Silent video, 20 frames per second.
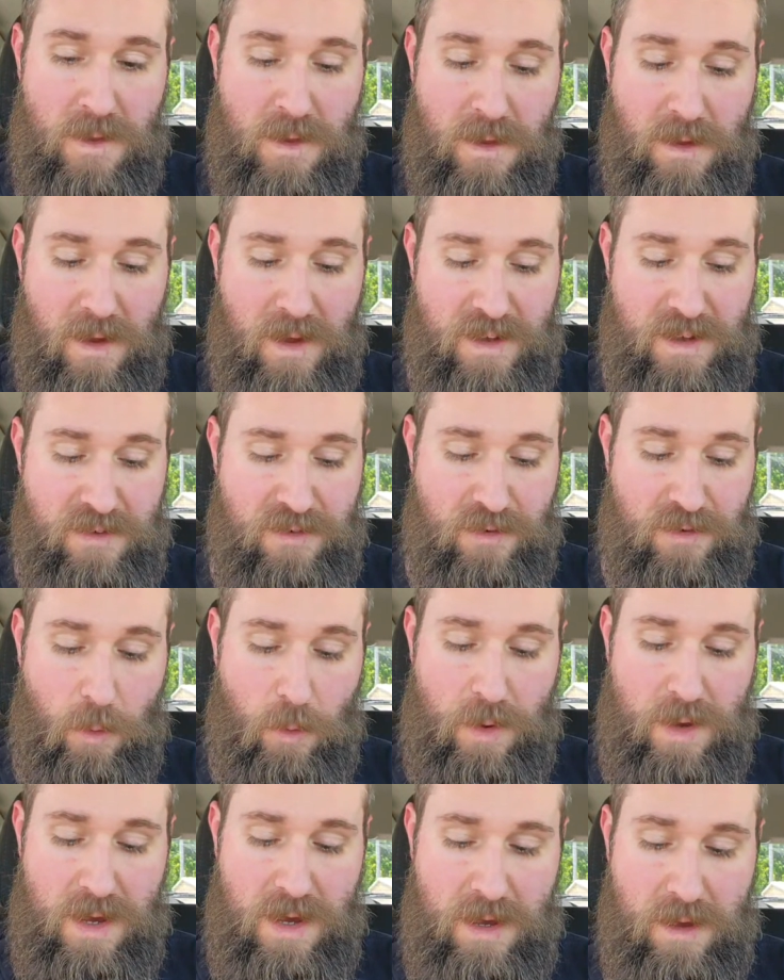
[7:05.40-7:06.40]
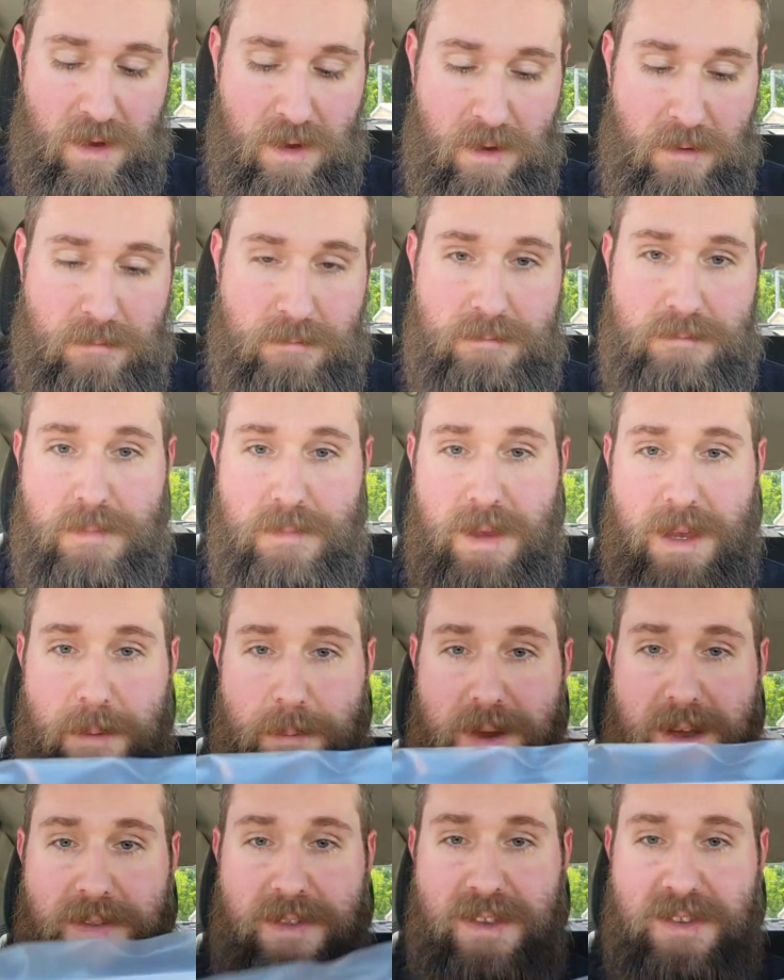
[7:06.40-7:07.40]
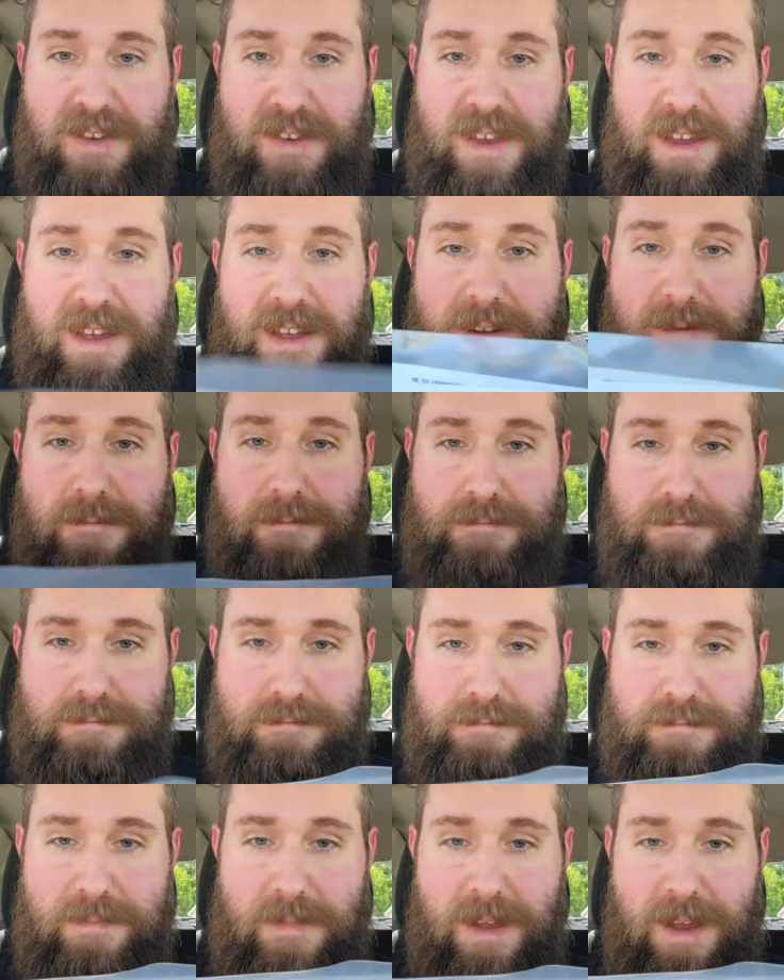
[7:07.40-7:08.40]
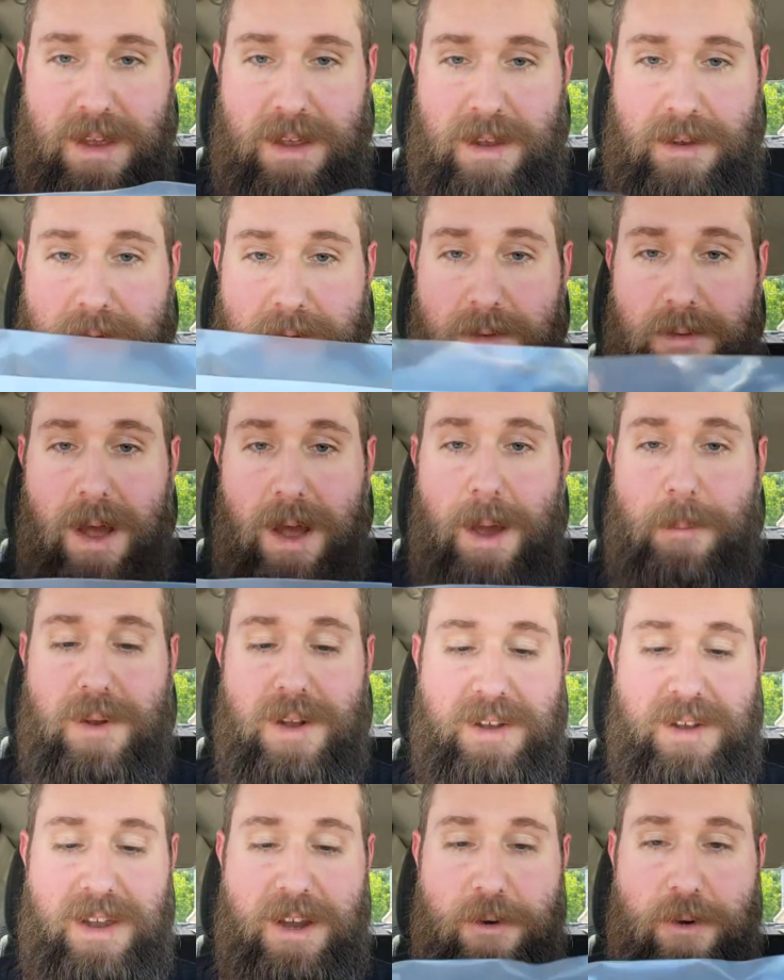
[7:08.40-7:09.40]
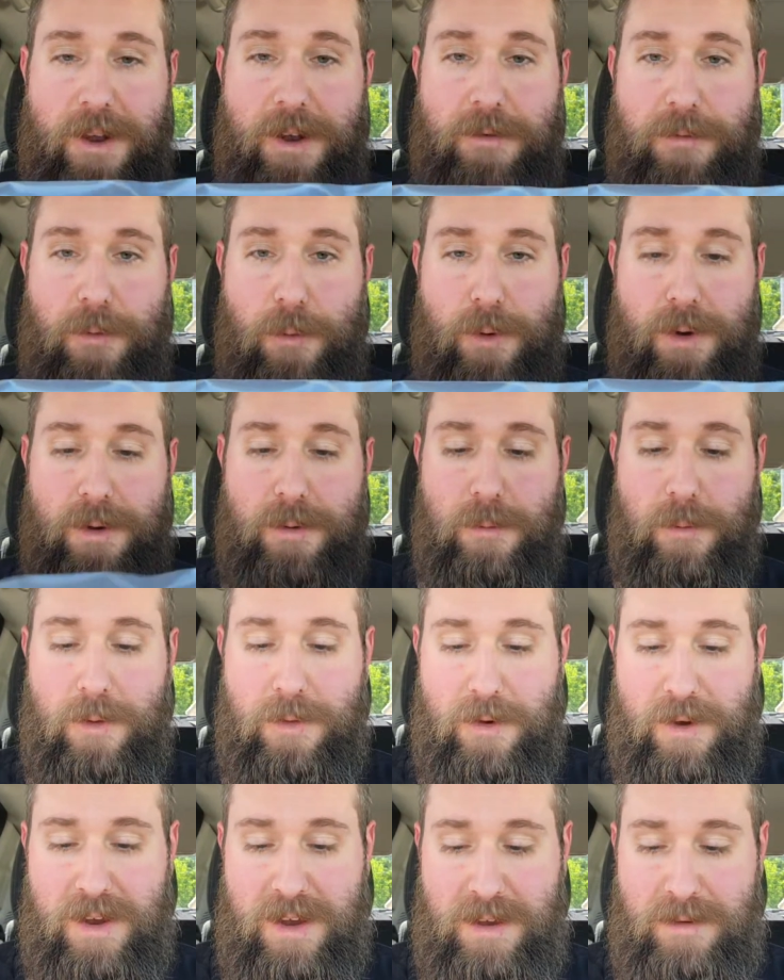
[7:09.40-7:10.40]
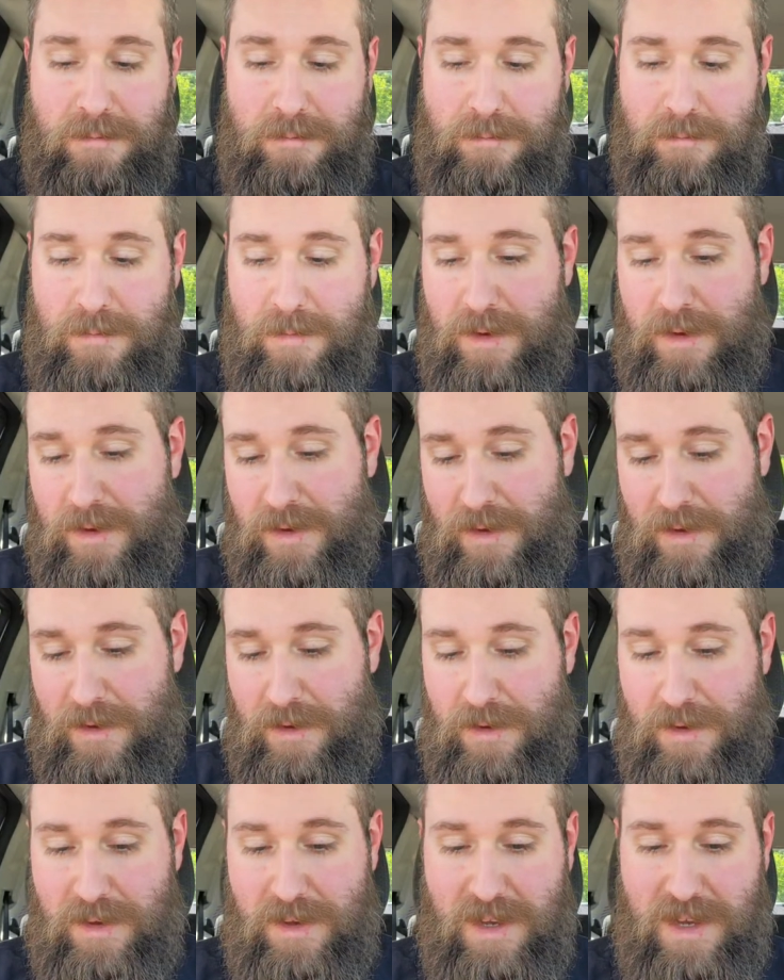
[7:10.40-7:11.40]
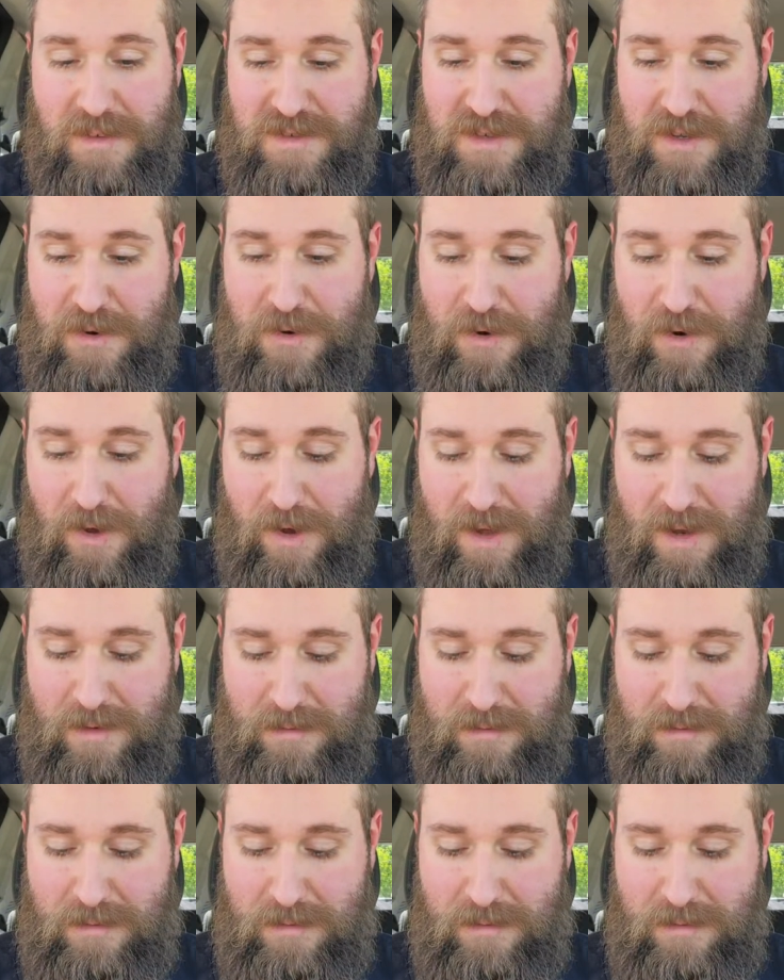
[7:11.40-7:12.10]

And so he made this kit, and I'm going to take credit for it, whether he gives it or not.